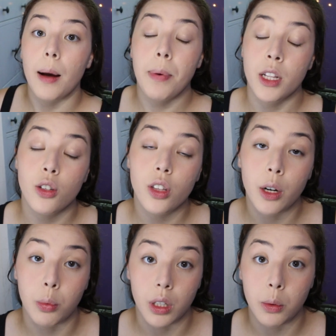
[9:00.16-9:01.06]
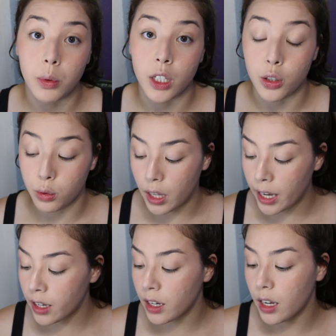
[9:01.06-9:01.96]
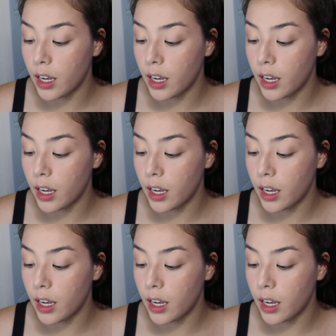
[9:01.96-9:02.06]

A pencil that I really do like